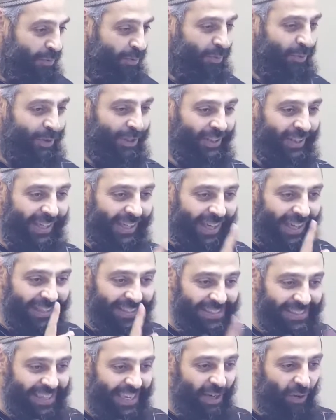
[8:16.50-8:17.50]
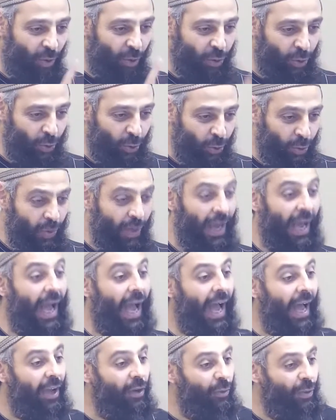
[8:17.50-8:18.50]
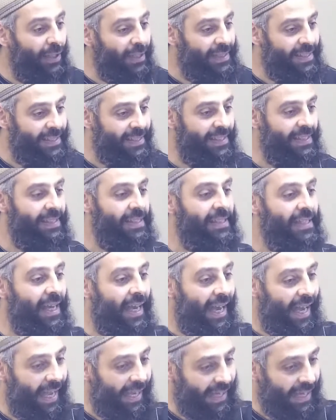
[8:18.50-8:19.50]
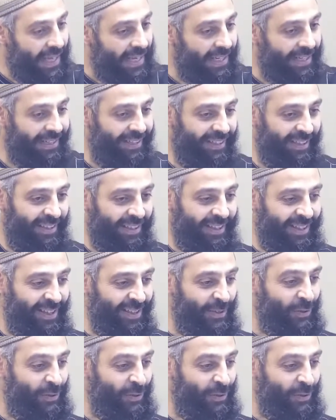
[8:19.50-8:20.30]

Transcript: Everything I say or do, I will see again.